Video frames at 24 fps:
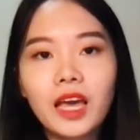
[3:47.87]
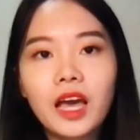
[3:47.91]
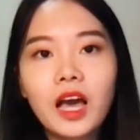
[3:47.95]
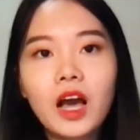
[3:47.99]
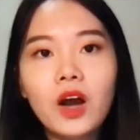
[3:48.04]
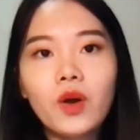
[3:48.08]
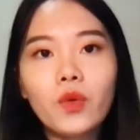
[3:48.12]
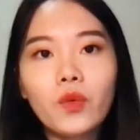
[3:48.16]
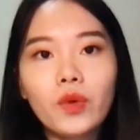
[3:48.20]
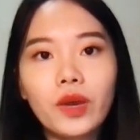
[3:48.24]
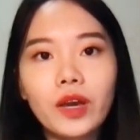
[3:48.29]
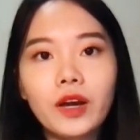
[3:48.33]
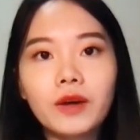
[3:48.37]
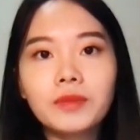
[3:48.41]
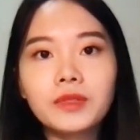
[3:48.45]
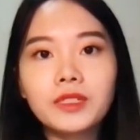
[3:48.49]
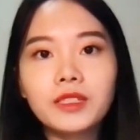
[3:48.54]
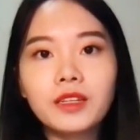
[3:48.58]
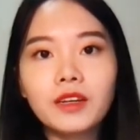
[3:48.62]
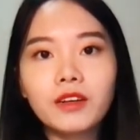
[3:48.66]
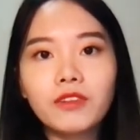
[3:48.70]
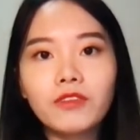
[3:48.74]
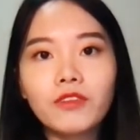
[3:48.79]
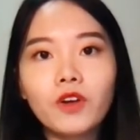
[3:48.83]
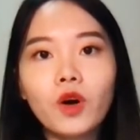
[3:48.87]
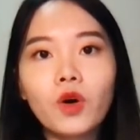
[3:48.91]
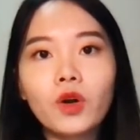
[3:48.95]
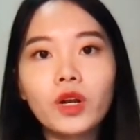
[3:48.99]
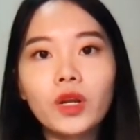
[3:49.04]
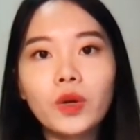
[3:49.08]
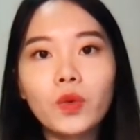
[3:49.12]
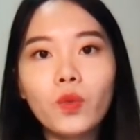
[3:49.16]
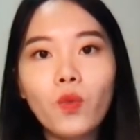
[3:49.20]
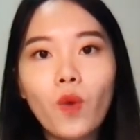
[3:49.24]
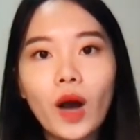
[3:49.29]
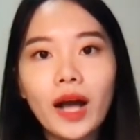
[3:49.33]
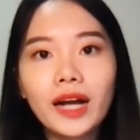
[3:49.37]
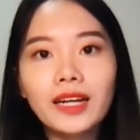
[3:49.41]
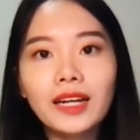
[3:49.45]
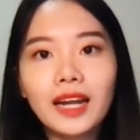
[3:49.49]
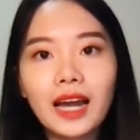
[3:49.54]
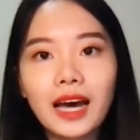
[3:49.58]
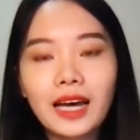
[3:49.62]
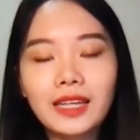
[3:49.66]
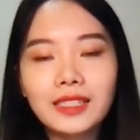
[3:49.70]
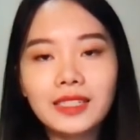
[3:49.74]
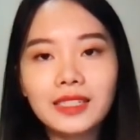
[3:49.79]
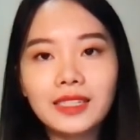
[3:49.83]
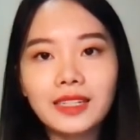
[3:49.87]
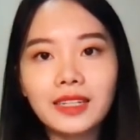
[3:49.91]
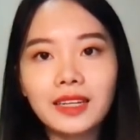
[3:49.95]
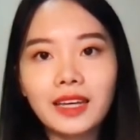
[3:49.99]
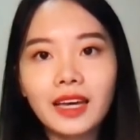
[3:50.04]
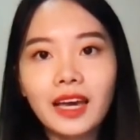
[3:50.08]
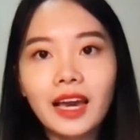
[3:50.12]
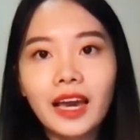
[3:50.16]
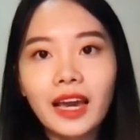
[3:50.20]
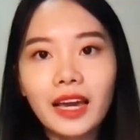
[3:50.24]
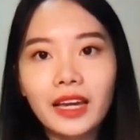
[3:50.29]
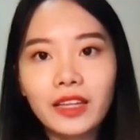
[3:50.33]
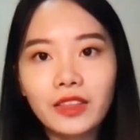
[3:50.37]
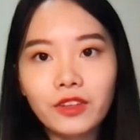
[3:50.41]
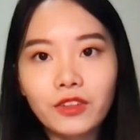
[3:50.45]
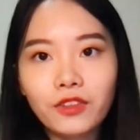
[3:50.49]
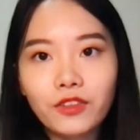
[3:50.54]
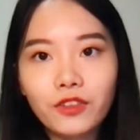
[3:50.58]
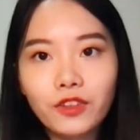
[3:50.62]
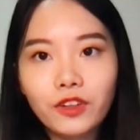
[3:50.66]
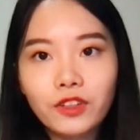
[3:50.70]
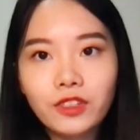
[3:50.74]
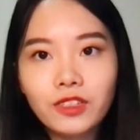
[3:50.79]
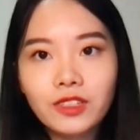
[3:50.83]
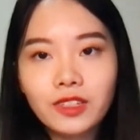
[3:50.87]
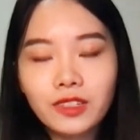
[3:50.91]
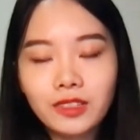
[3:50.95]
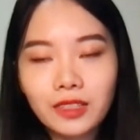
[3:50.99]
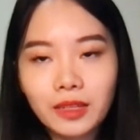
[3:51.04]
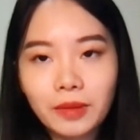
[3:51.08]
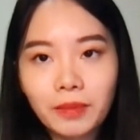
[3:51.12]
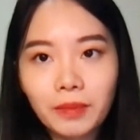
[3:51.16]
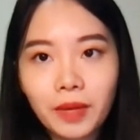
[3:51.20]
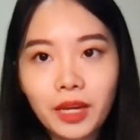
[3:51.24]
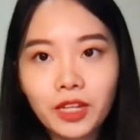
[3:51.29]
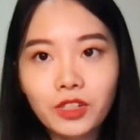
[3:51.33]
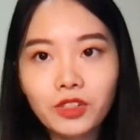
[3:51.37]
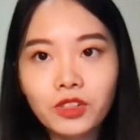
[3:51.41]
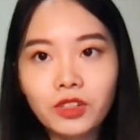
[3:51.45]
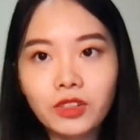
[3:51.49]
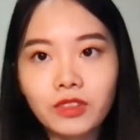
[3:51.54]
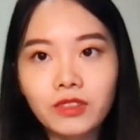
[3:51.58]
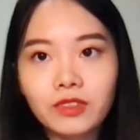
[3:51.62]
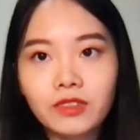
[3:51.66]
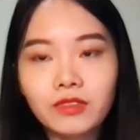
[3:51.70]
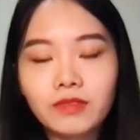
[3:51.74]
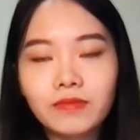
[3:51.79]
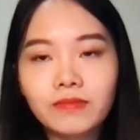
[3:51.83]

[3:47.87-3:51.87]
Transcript: We observe only one cluster in the first dimension,